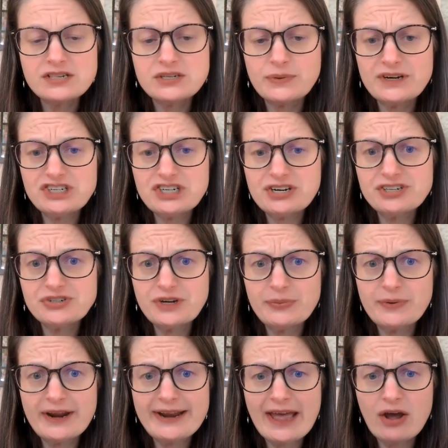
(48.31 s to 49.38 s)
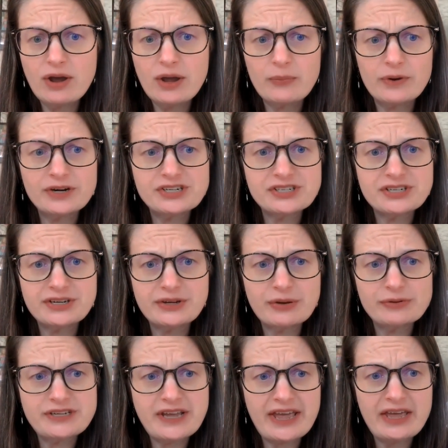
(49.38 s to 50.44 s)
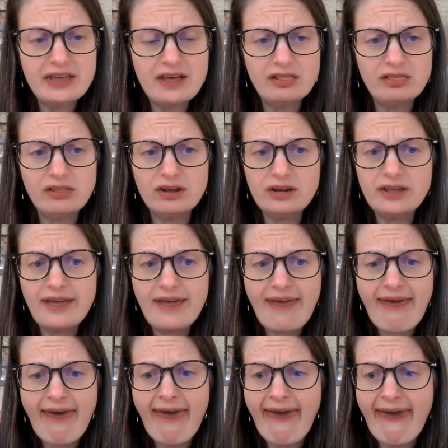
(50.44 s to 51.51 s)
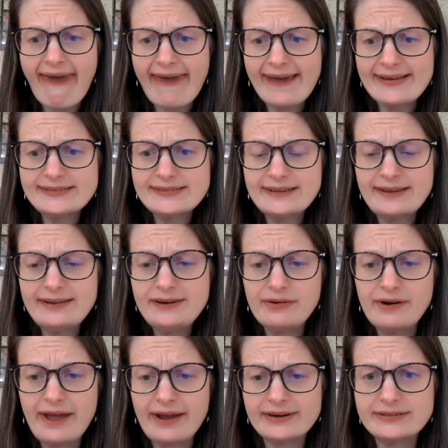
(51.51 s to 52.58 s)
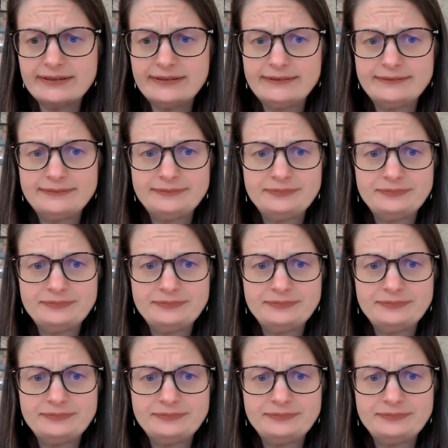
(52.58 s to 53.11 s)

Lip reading: So we're going to share screen right now, and we're just going to go take a look at Interact.